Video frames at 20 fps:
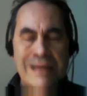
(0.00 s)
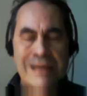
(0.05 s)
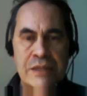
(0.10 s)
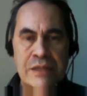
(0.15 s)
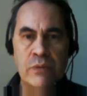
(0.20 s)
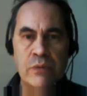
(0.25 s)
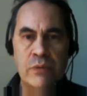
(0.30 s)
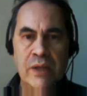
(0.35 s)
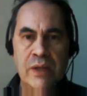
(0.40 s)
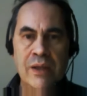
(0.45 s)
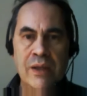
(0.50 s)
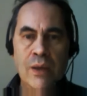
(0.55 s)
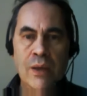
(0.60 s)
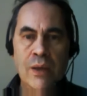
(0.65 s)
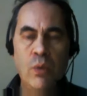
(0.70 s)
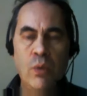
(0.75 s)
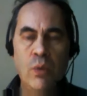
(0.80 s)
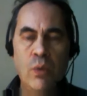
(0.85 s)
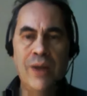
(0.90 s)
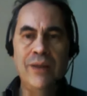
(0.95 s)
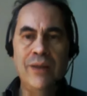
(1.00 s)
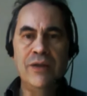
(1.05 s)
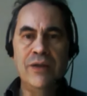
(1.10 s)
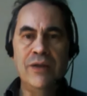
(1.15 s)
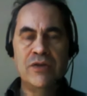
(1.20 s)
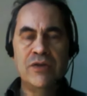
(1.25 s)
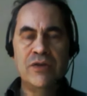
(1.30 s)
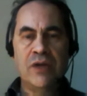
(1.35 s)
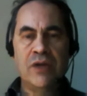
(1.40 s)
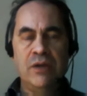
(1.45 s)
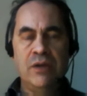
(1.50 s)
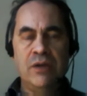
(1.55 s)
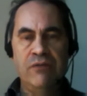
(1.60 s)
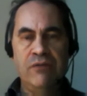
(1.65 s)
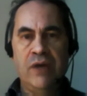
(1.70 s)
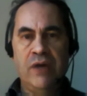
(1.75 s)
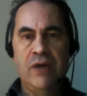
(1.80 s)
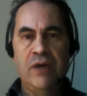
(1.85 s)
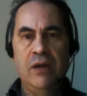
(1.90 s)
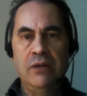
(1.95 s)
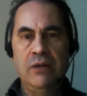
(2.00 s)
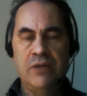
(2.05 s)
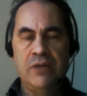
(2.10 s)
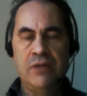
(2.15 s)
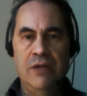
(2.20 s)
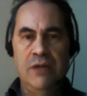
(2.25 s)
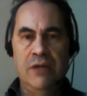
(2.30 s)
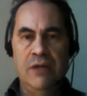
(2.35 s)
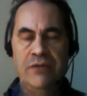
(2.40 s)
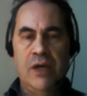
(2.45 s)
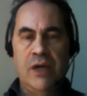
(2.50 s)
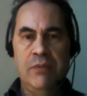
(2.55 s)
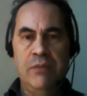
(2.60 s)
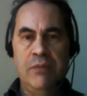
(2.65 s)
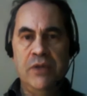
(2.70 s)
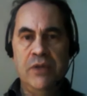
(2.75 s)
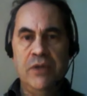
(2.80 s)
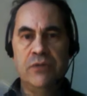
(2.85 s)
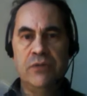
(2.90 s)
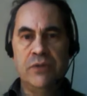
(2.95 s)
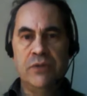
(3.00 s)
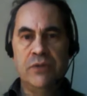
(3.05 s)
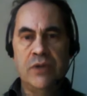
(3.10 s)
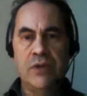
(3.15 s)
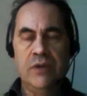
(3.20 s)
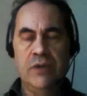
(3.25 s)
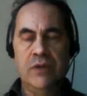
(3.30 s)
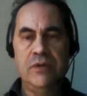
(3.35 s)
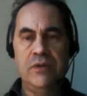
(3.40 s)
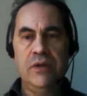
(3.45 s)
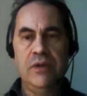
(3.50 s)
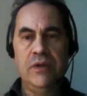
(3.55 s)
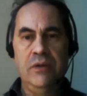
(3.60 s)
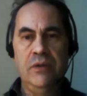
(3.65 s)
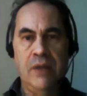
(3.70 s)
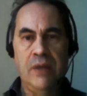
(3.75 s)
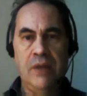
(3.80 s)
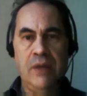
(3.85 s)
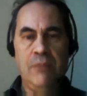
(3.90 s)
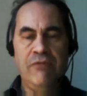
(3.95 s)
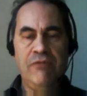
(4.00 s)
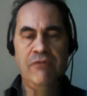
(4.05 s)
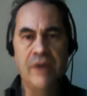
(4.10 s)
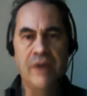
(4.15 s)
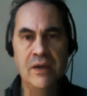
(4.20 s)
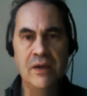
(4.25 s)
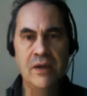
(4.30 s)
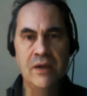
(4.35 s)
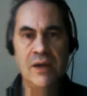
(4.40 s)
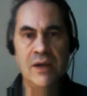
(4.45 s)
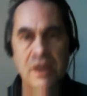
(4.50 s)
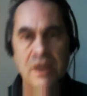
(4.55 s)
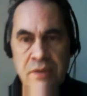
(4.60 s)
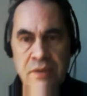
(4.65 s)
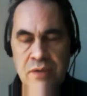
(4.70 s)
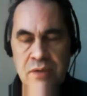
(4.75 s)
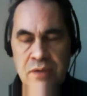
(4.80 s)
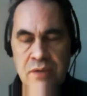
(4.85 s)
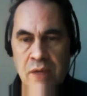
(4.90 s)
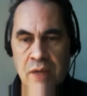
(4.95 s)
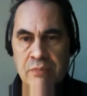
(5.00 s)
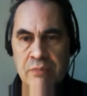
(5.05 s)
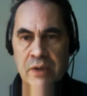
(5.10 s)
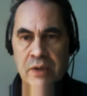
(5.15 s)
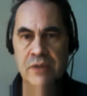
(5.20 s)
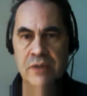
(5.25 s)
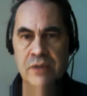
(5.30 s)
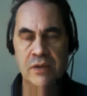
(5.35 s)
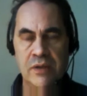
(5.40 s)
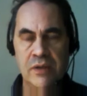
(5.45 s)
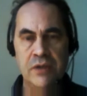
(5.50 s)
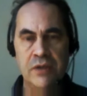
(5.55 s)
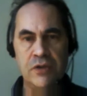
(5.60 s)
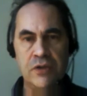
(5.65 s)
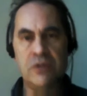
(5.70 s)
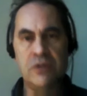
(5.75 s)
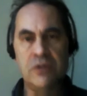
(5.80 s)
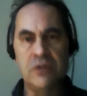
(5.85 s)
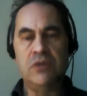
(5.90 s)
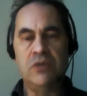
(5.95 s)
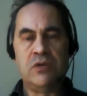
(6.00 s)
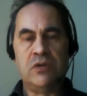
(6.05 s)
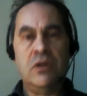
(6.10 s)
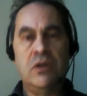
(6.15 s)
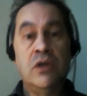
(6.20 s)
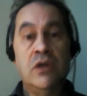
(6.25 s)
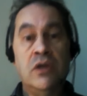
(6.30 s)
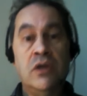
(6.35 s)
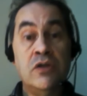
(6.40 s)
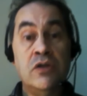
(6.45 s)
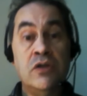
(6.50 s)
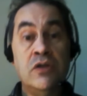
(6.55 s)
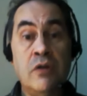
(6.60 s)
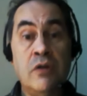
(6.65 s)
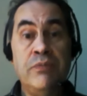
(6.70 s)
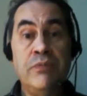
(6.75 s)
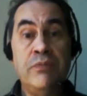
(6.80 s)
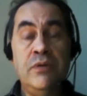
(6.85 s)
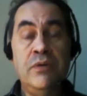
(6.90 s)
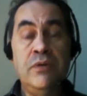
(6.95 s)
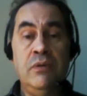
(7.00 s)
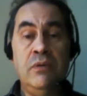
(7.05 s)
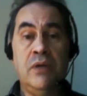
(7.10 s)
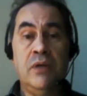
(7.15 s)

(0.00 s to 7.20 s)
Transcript: when when the result of fucking themselves up is resulting in them fucking others up, right? So they should mm-hmm. just stop doing that.